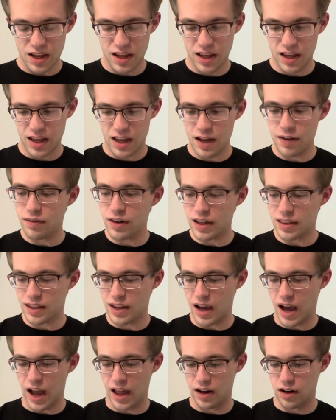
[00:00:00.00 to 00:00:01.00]
Even at
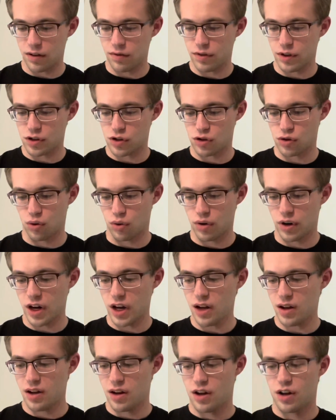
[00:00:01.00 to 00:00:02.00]
the end of the
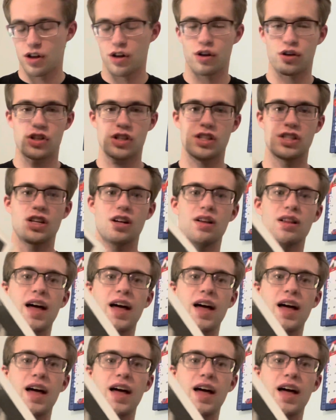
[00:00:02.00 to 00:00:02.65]
story, you're still